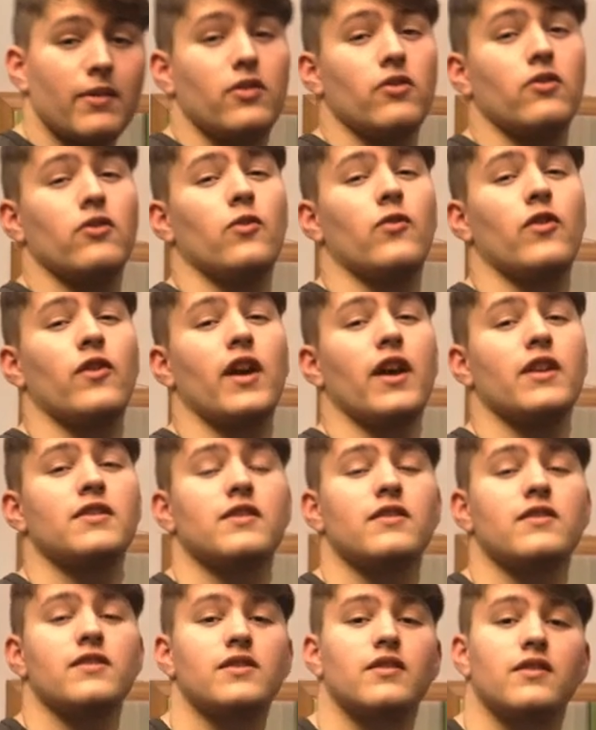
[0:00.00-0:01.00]
and turn
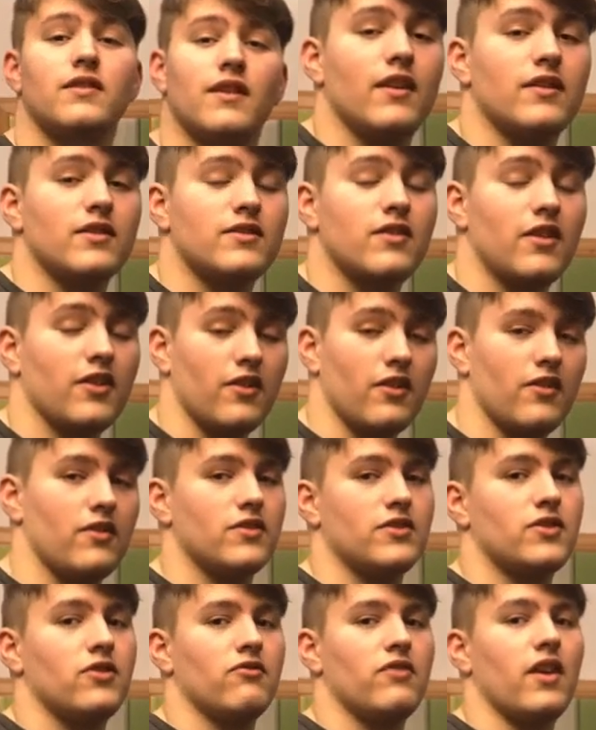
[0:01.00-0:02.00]
notifications so you
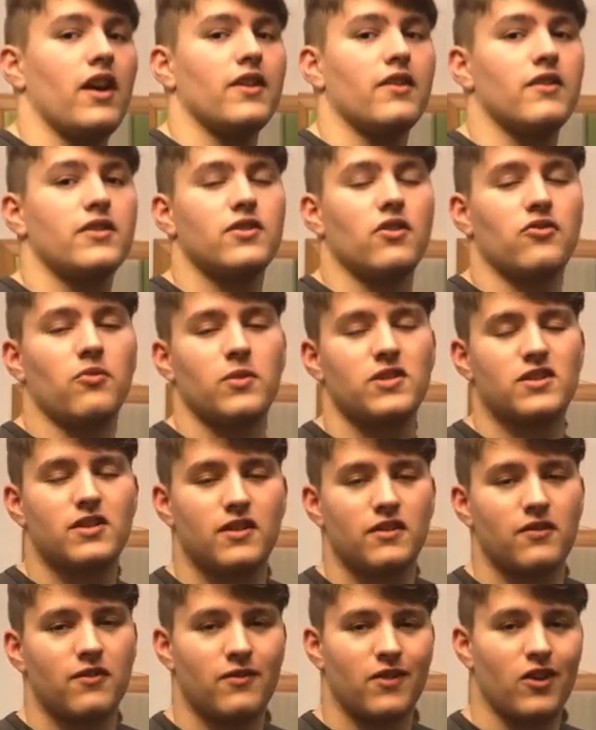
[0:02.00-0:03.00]
so that you don't miss
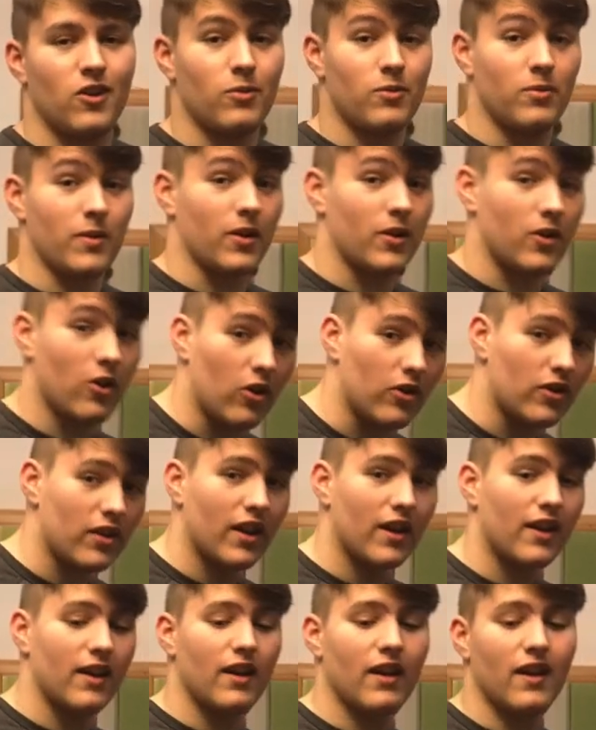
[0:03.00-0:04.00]
any of my upcoming content.